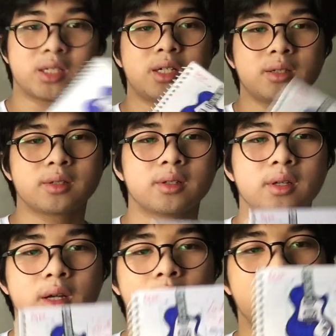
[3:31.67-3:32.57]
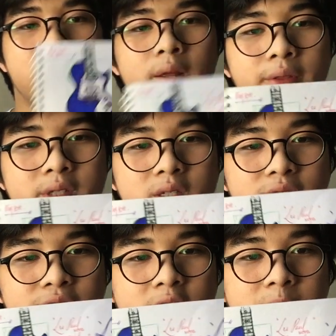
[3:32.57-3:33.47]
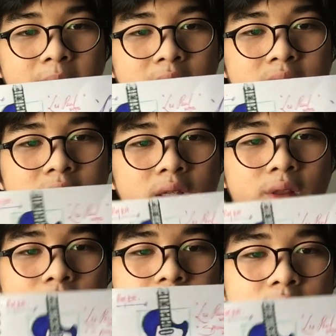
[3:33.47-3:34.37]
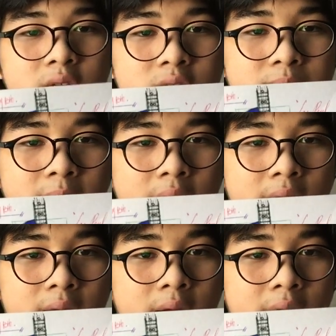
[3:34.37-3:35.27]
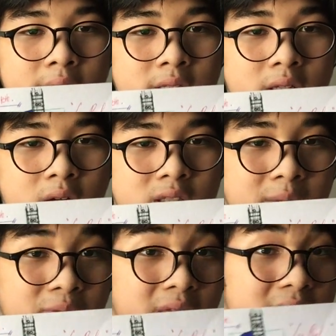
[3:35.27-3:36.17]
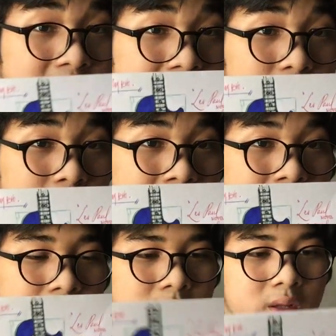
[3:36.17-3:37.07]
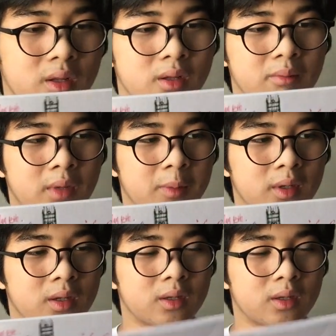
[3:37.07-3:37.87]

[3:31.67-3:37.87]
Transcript: here. This is the first page. This is my ideal concept for the next one. Maybe.